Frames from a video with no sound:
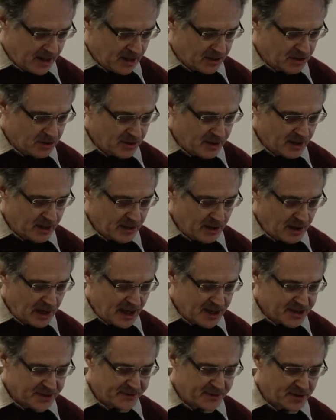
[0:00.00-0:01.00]
During the
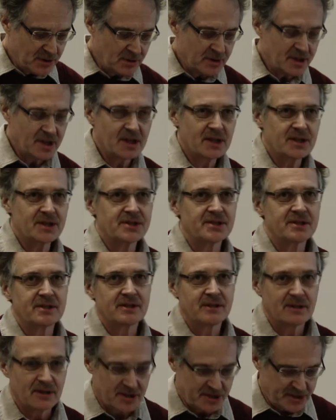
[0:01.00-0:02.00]
last few years,
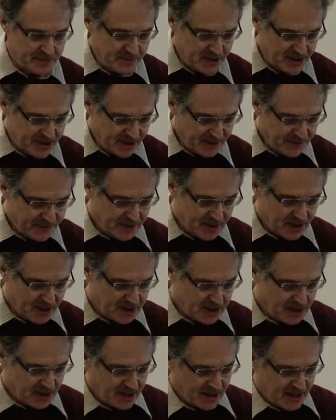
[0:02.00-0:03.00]
a
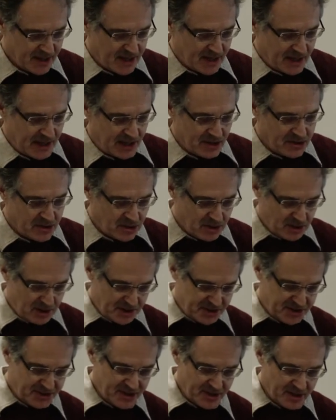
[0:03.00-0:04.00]
specific
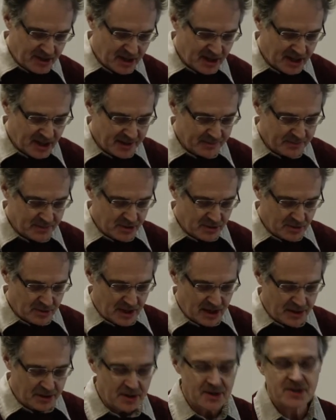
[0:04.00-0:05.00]
alcohol's harm to
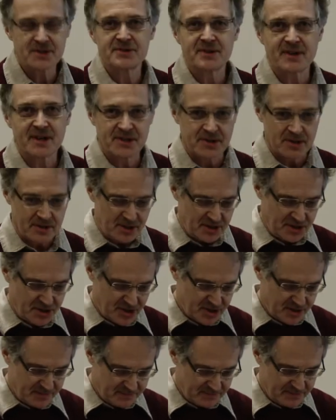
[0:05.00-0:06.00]
others
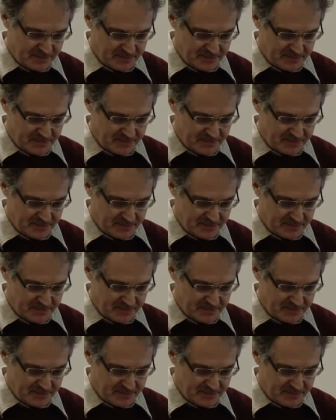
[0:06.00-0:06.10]
research,